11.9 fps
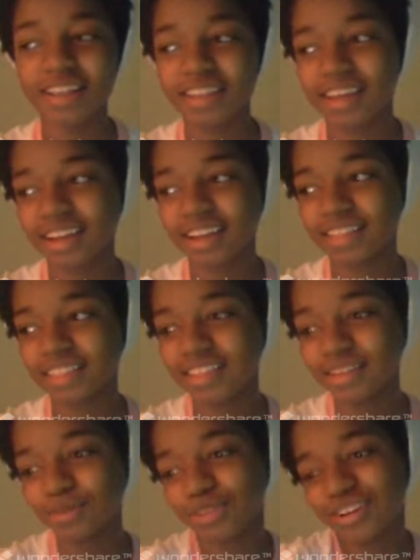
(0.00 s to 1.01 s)
like,
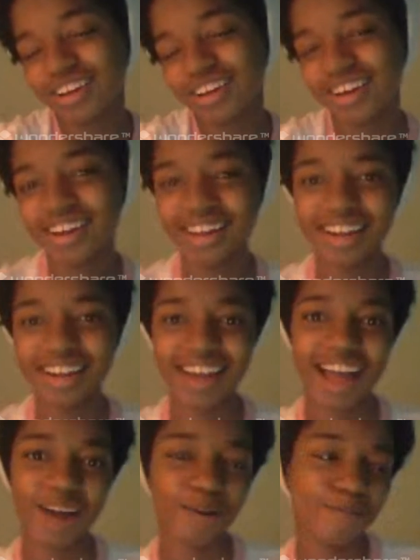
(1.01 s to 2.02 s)
this will look good and
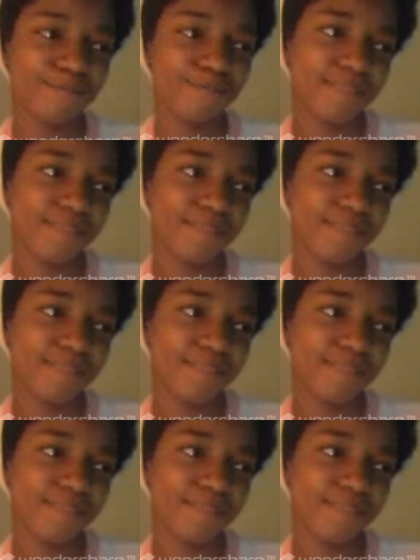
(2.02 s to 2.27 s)
how